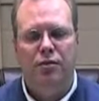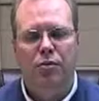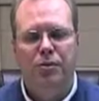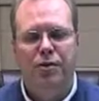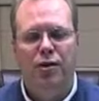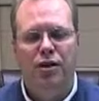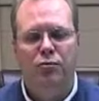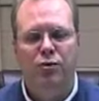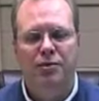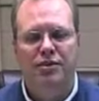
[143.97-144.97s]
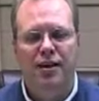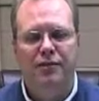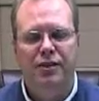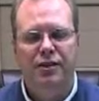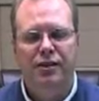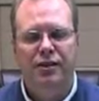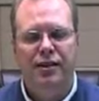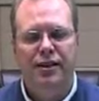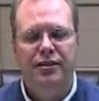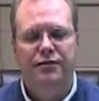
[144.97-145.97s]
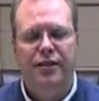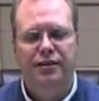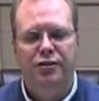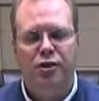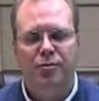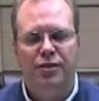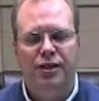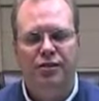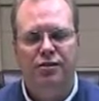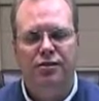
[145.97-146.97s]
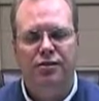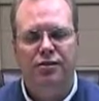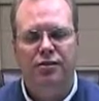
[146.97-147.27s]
With regard to Romans 7 and its various interpretations,